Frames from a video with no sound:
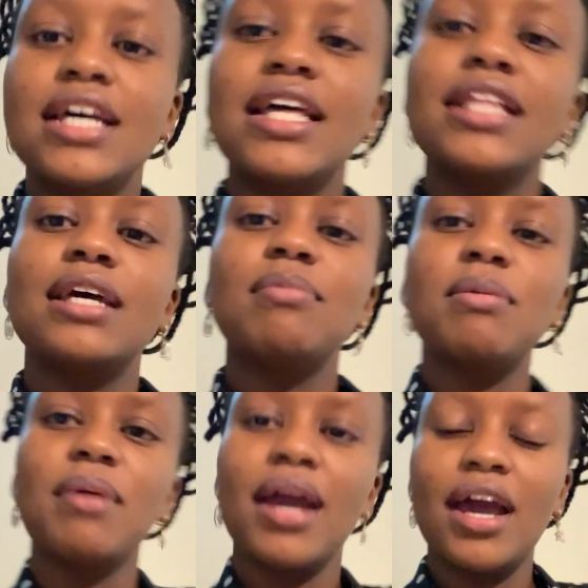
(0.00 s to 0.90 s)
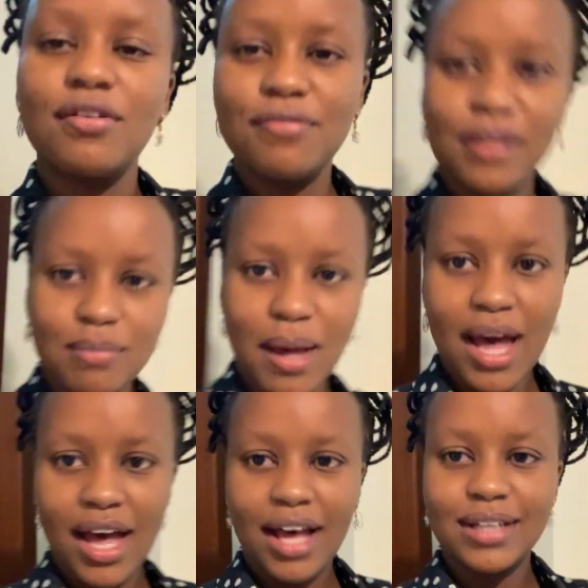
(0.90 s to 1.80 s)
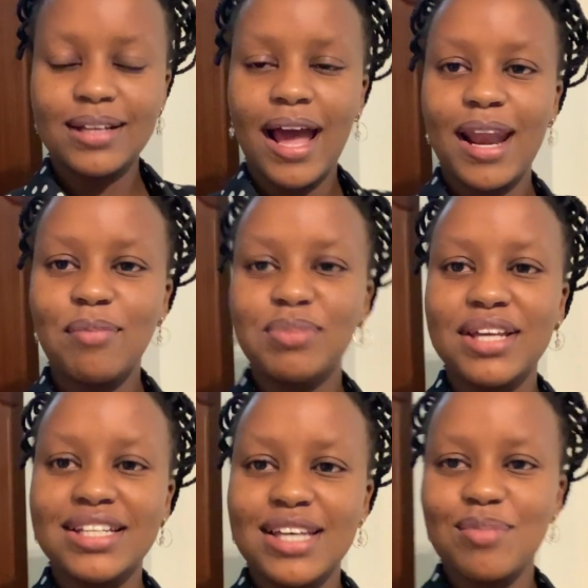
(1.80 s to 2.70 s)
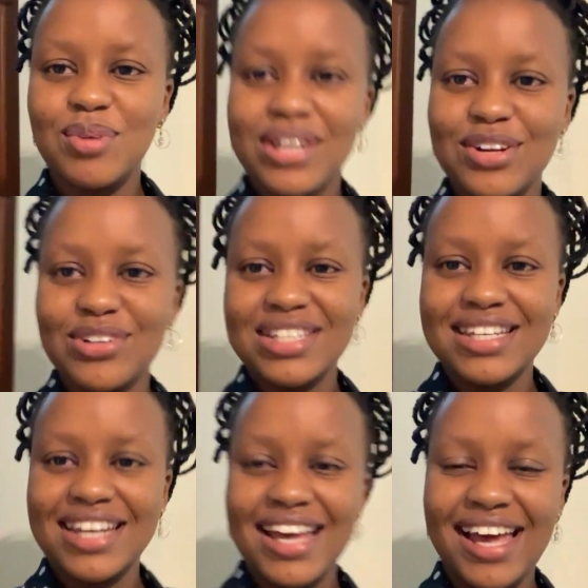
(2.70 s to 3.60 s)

and then maybe i can film uh, an updated morning routine